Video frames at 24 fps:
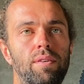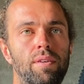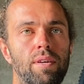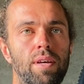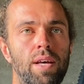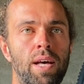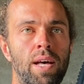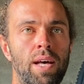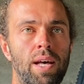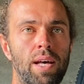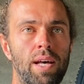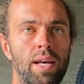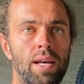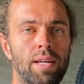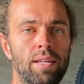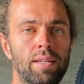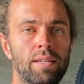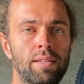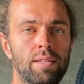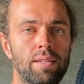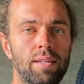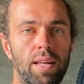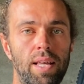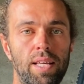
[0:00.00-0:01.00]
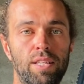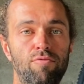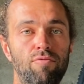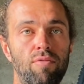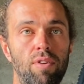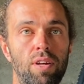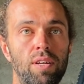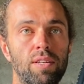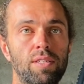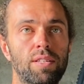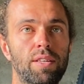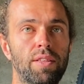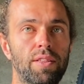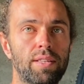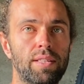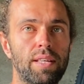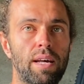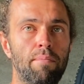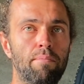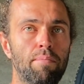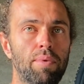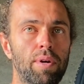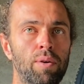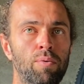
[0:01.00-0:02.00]
and less reliance on the
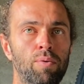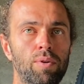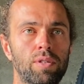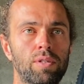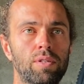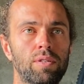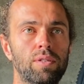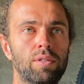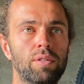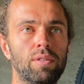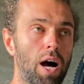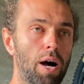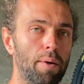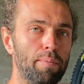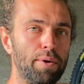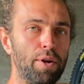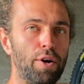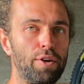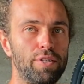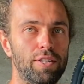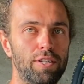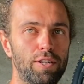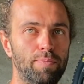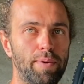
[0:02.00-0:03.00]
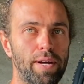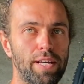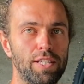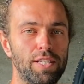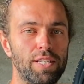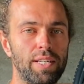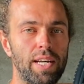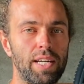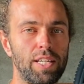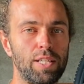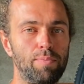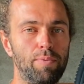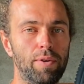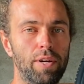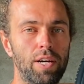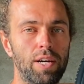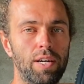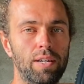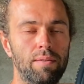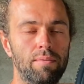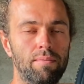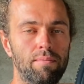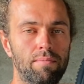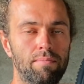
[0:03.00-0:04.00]
damper, which I'm not a suspension
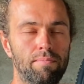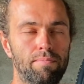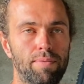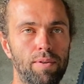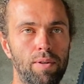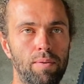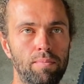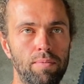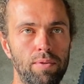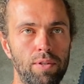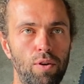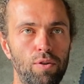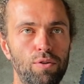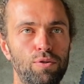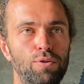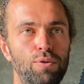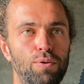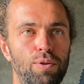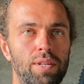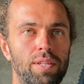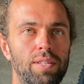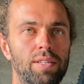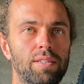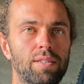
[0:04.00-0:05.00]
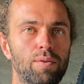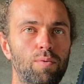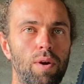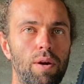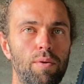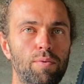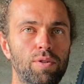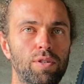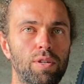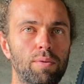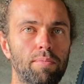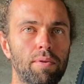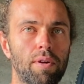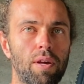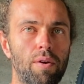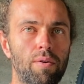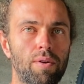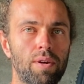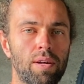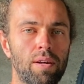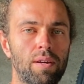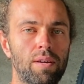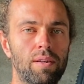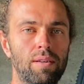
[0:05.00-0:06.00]
expert, but I'm not sure this is the way we should be
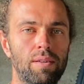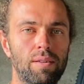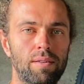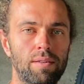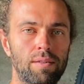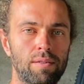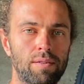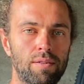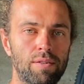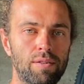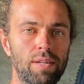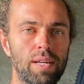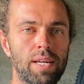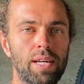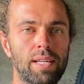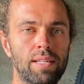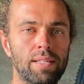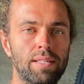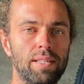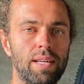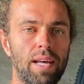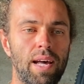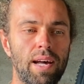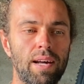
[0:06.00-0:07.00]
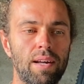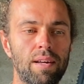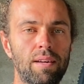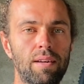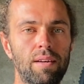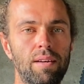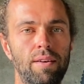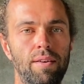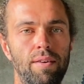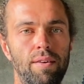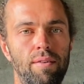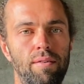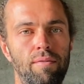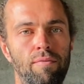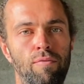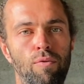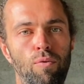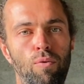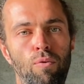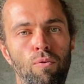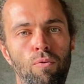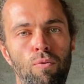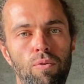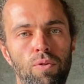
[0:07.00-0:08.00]
going. You need sag
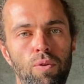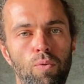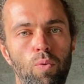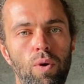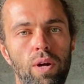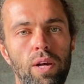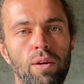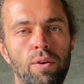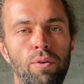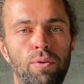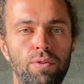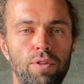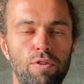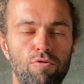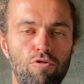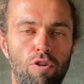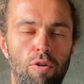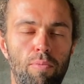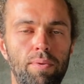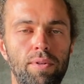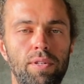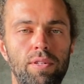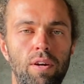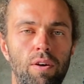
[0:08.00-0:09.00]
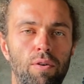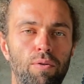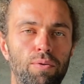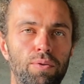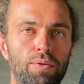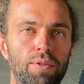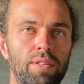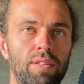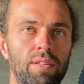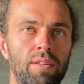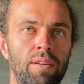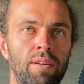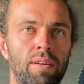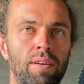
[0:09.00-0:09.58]
for the wheel to drop into holes